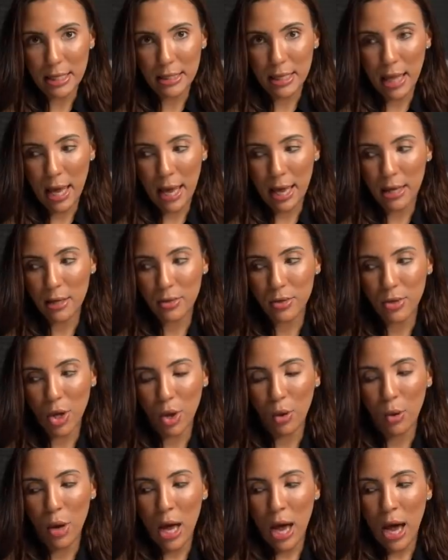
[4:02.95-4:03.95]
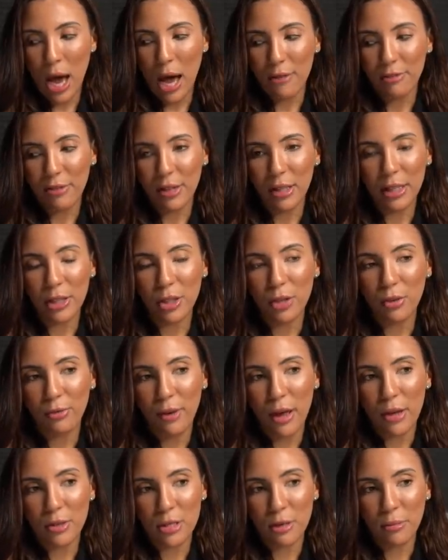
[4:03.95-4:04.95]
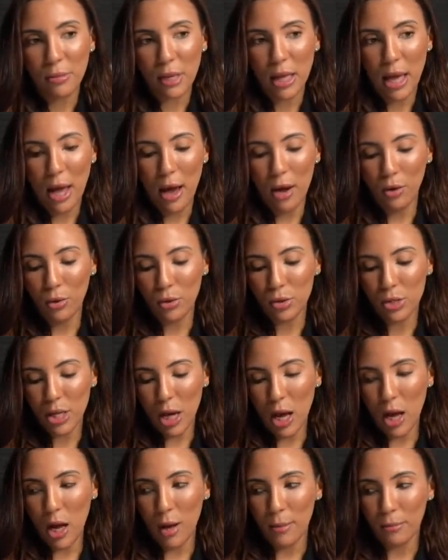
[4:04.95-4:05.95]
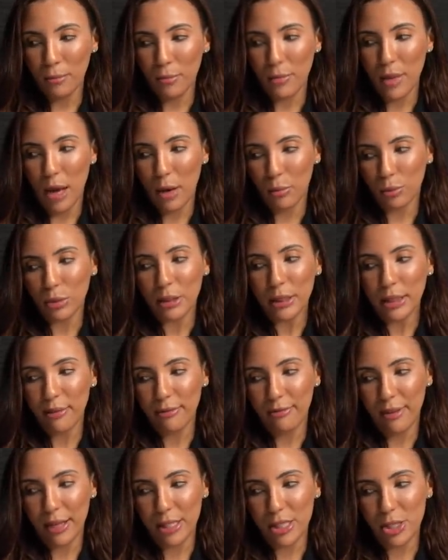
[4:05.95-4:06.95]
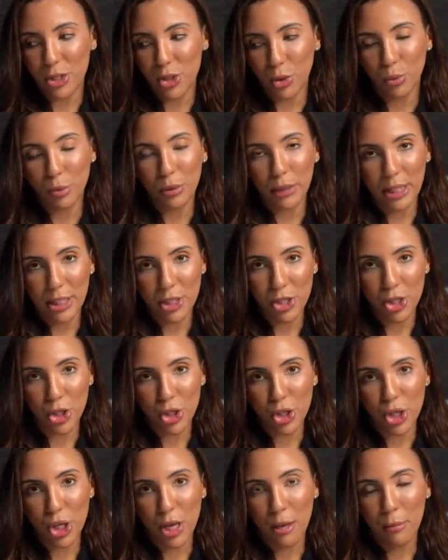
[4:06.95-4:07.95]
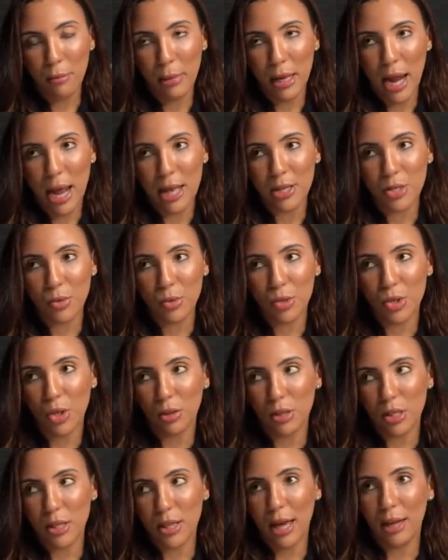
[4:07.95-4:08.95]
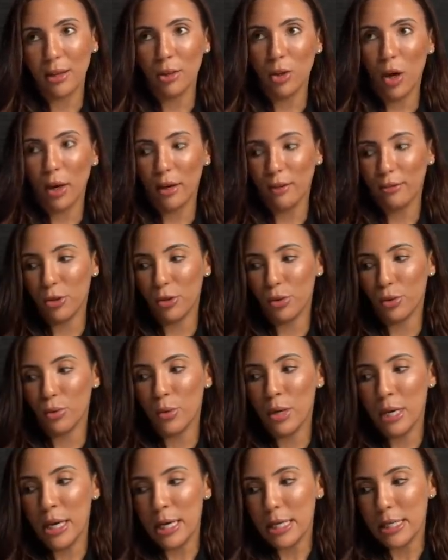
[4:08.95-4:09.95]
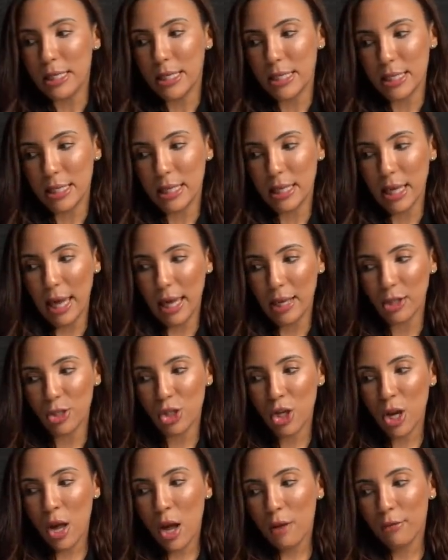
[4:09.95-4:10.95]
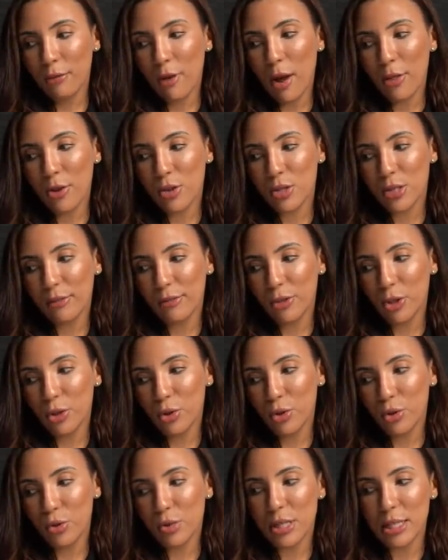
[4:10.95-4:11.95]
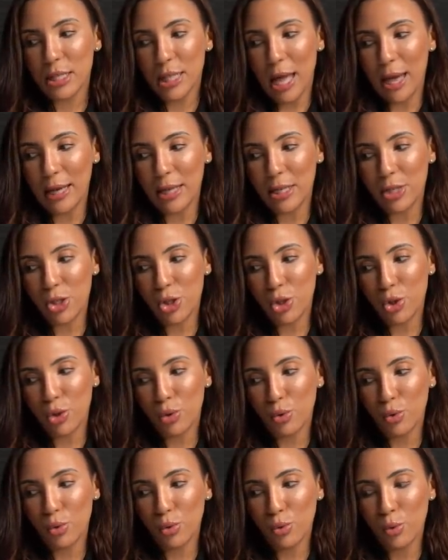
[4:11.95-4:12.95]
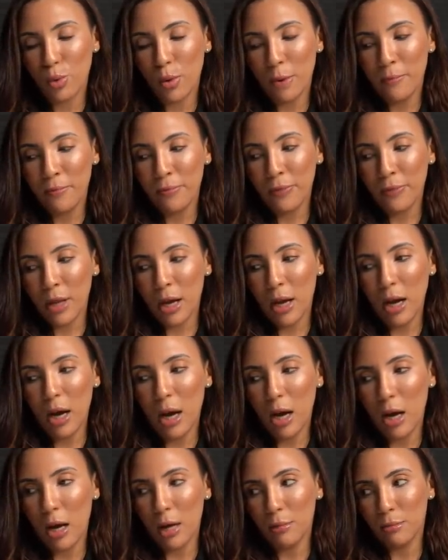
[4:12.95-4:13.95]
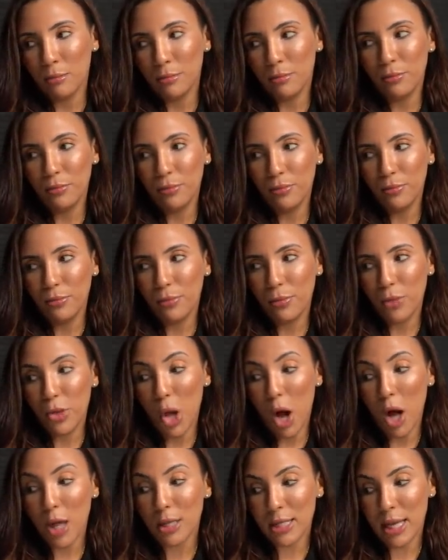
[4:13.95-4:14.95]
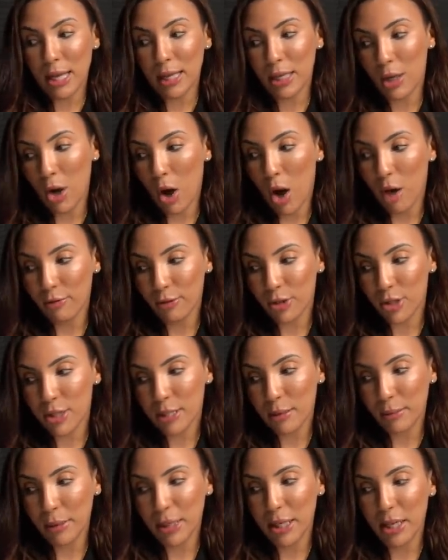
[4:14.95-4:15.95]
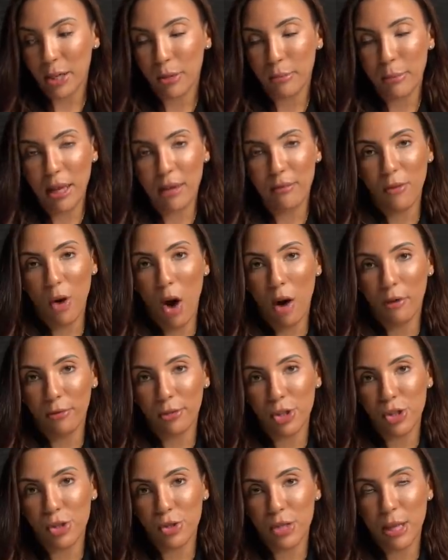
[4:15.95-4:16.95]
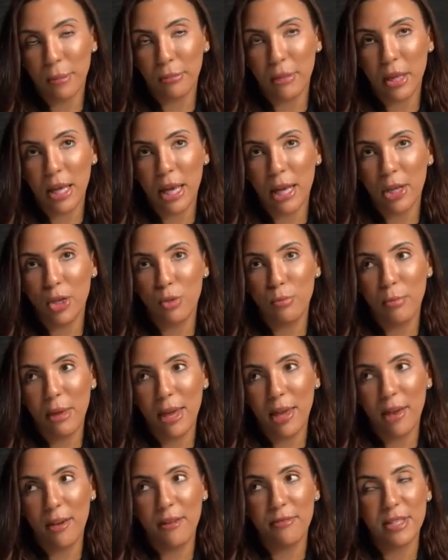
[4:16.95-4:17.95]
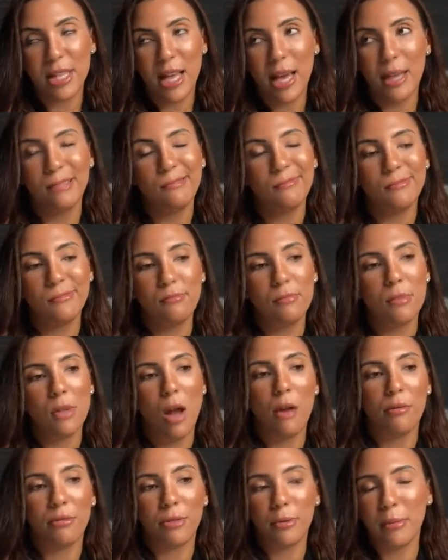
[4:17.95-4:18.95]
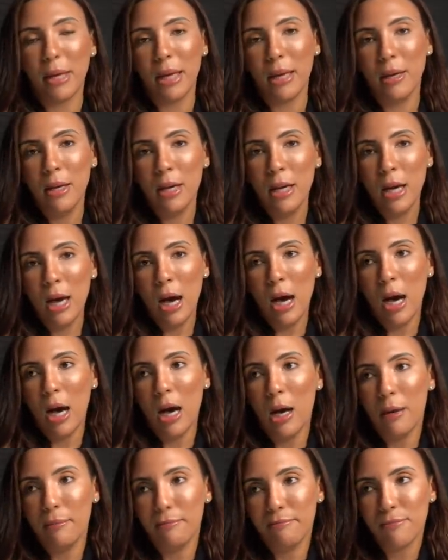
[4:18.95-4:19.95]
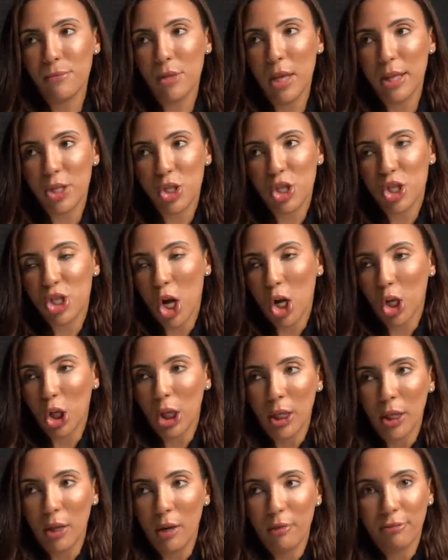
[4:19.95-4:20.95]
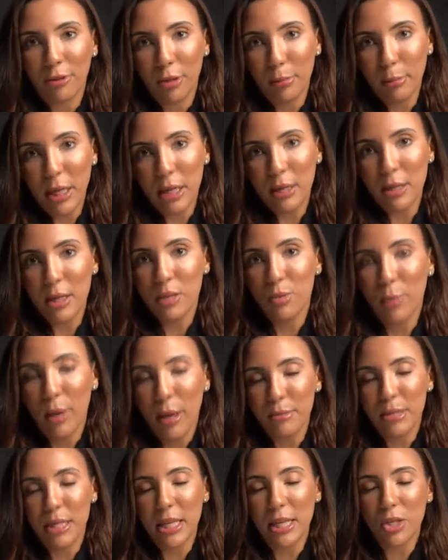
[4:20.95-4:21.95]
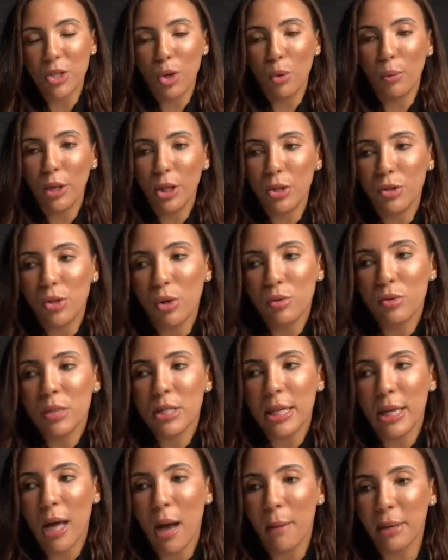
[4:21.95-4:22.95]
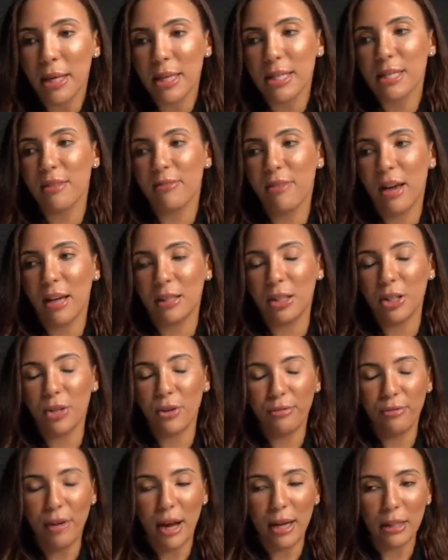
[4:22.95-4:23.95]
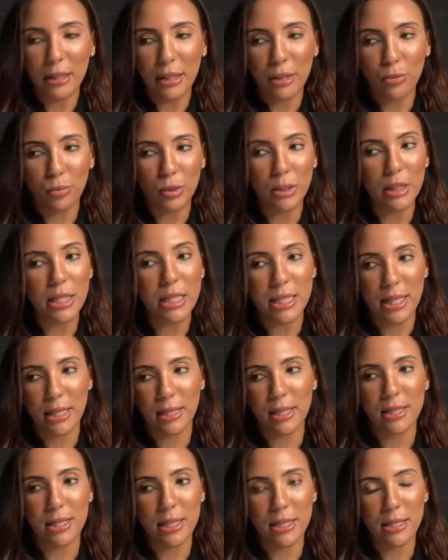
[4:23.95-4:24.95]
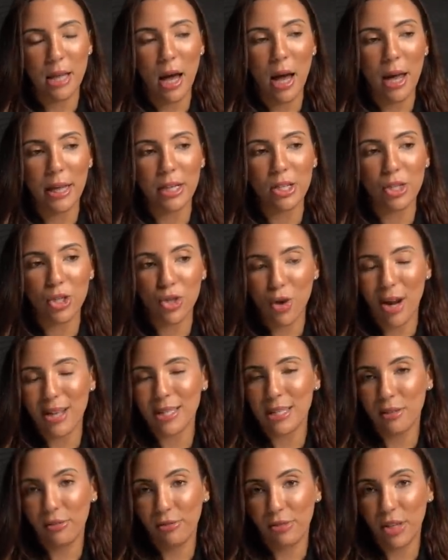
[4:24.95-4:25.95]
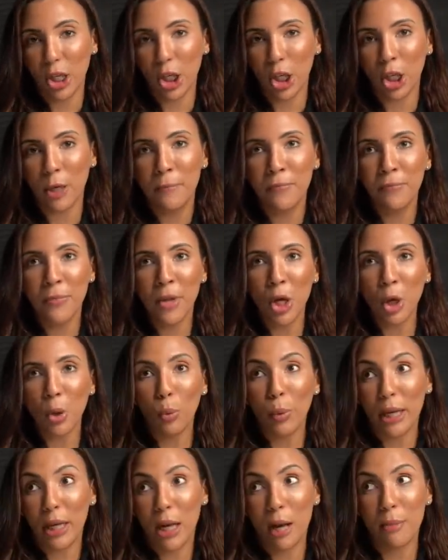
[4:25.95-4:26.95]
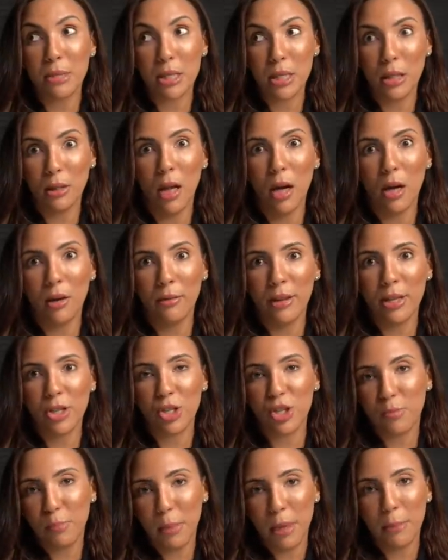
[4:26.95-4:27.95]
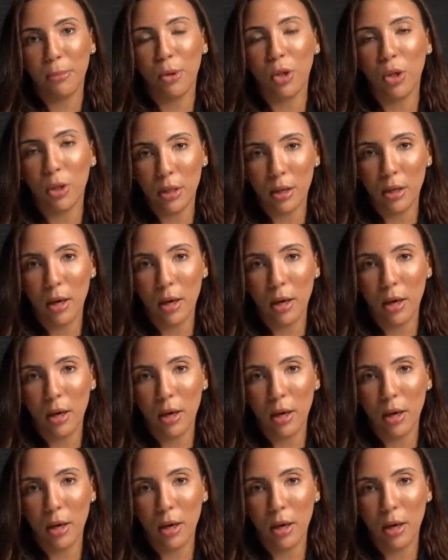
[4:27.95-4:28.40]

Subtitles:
Okay, so I feel like you found something out that really affected your relationship, and as a result of that, a lot of you disengaged. For others of you, you decided to not take an offer. Somebody here may have offered you something and you may have said, not for me. It's just not good enough for me is what I'm seeing. So what you don't see coming is the fact that you're finally releasing this anxiety, stress, and fear when it comes to love and just people